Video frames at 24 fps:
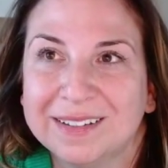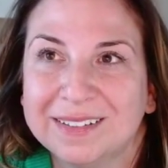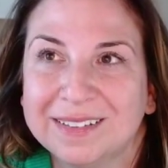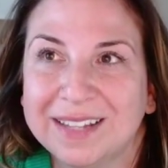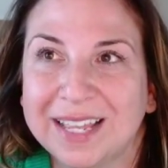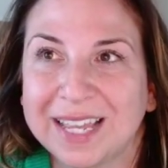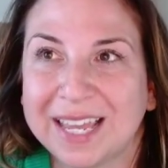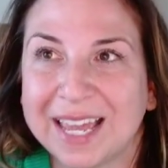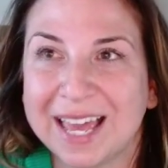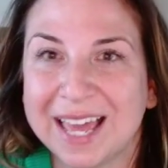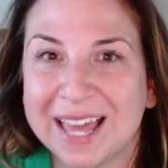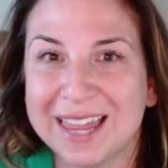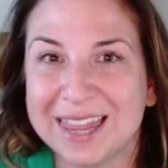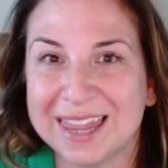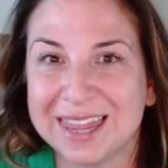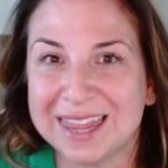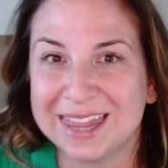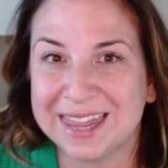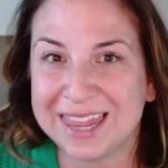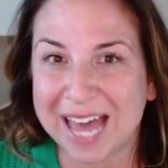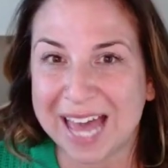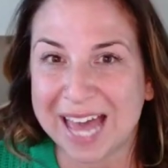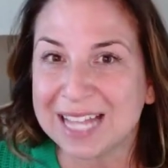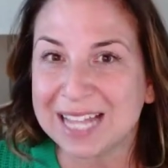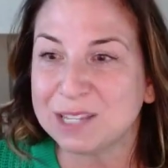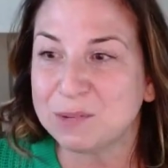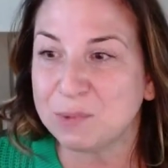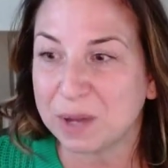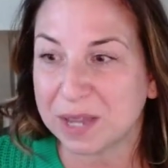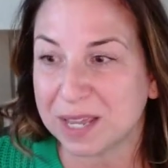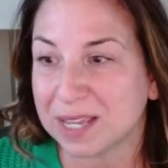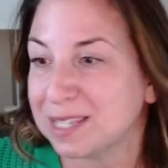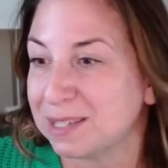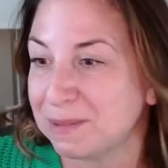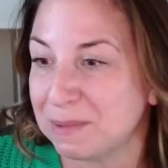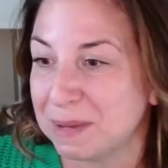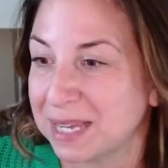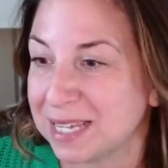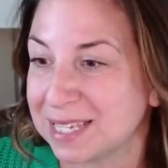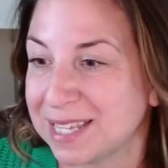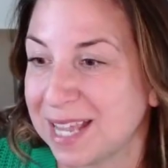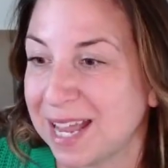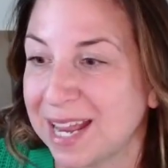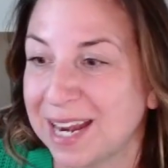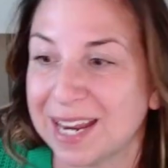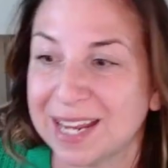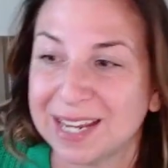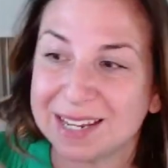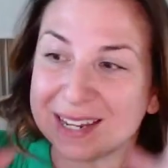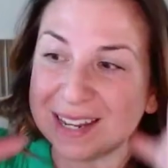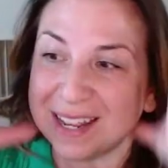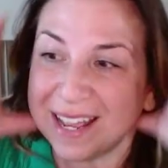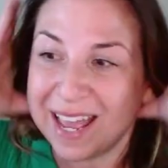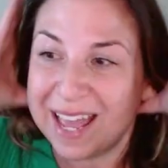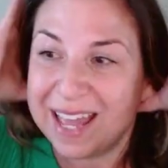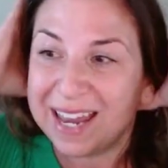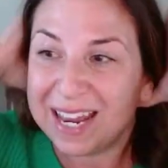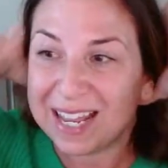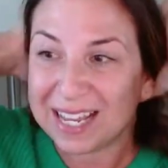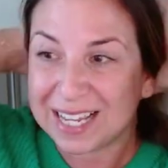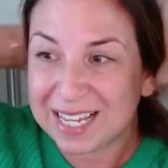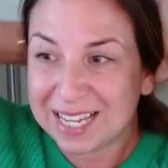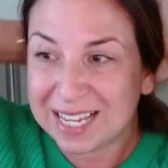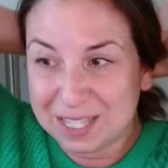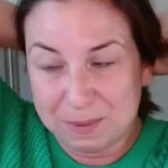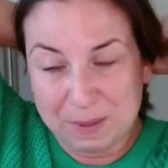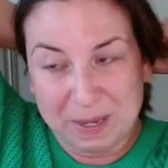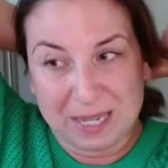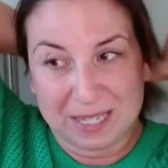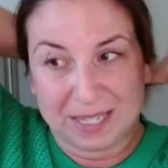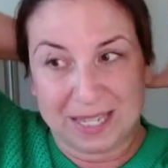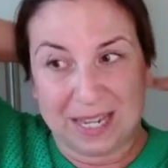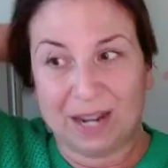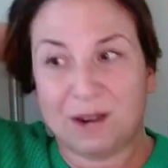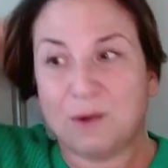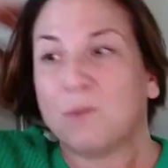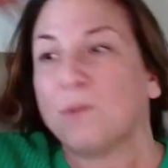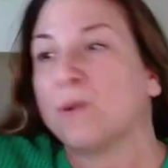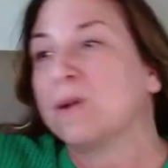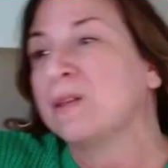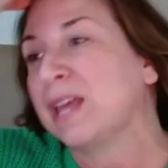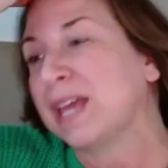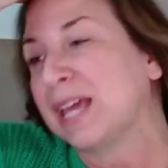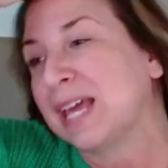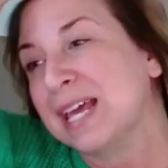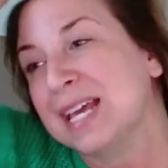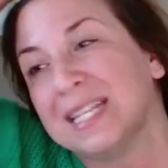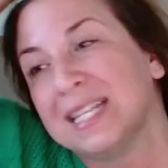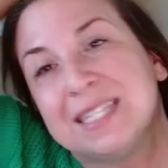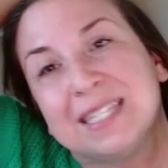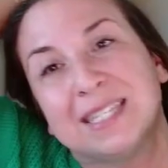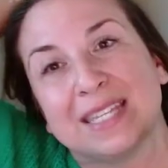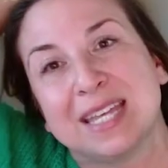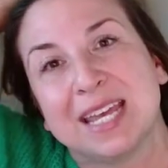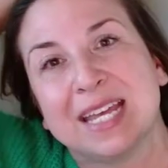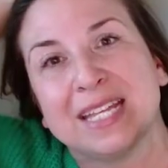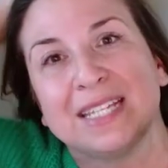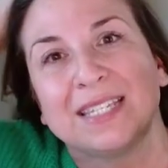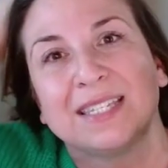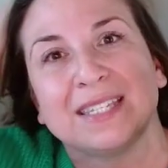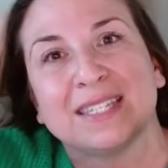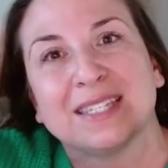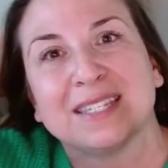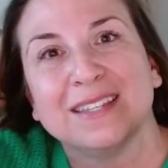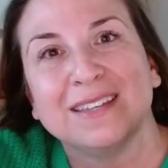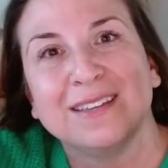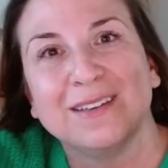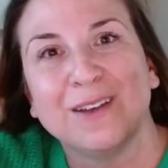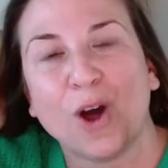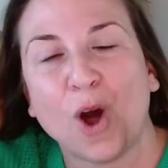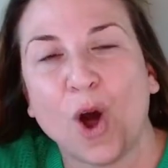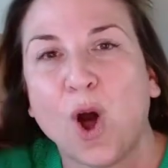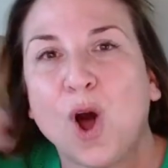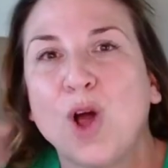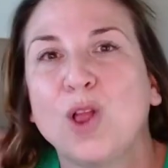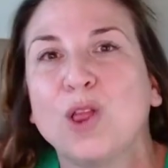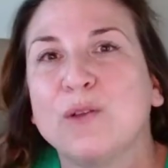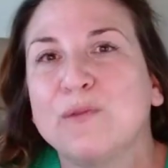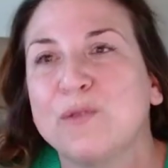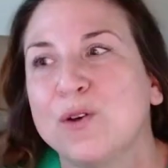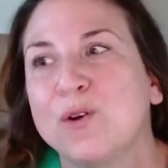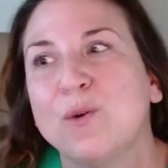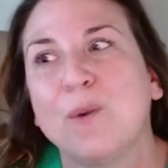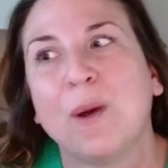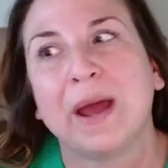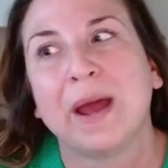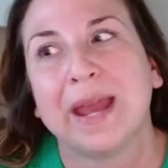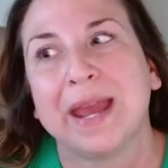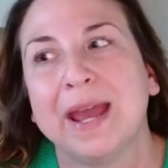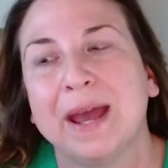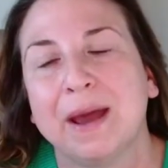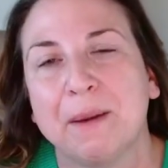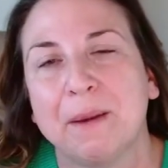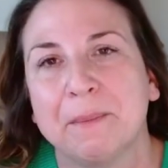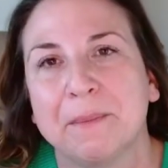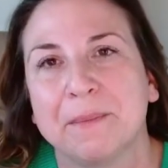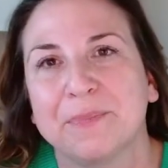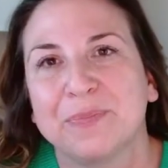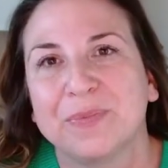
Like, that's what gets me excited. And it gets me excited. Like, it's all of who I am.